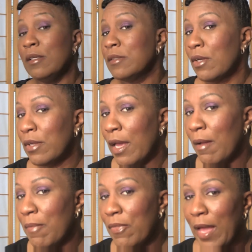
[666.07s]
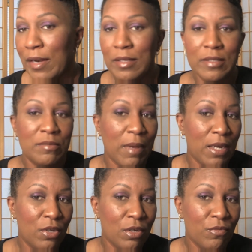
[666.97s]
so yeah that is
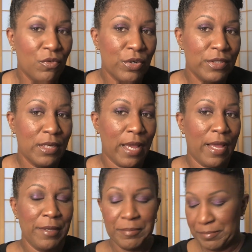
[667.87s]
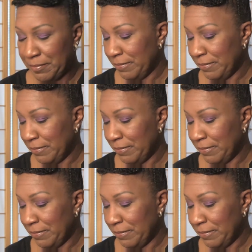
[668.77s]
my look for today